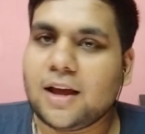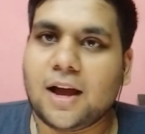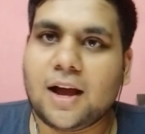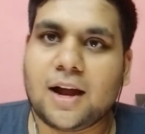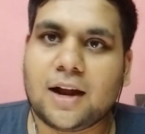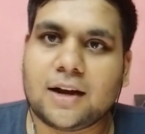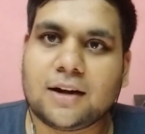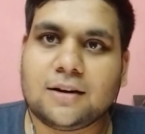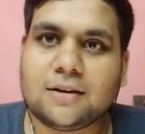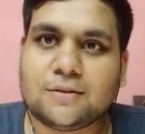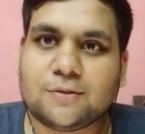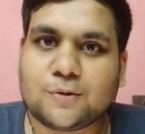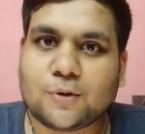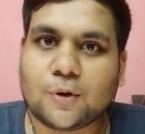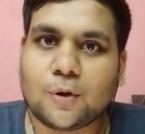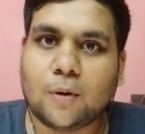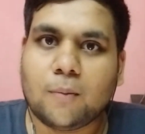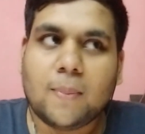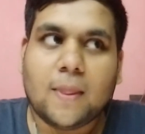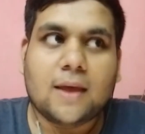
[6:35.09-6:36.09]
And
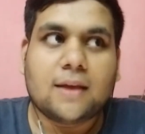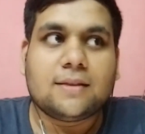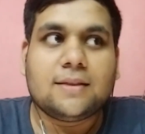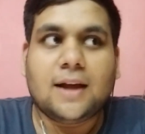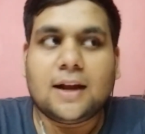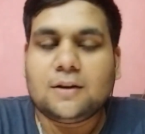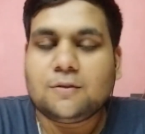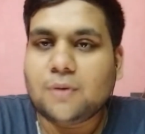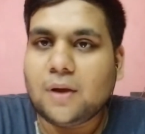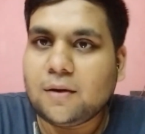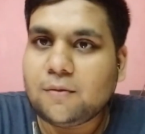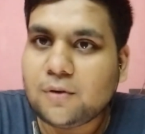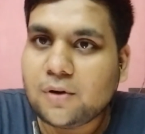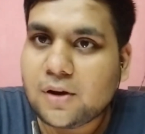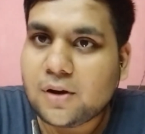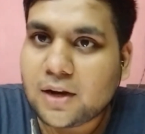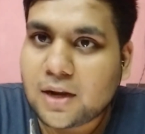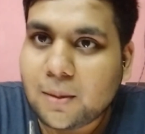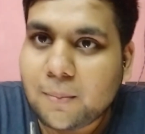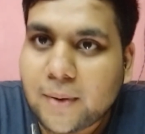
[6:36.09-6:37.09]
so that's why I
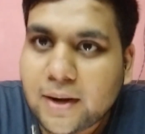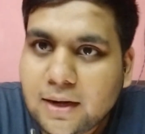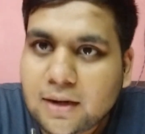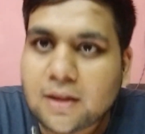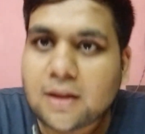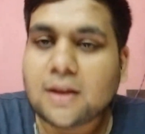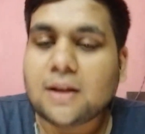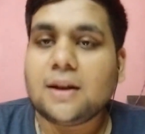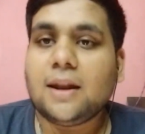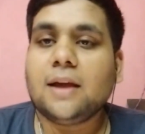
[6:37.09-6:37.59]
would recommend,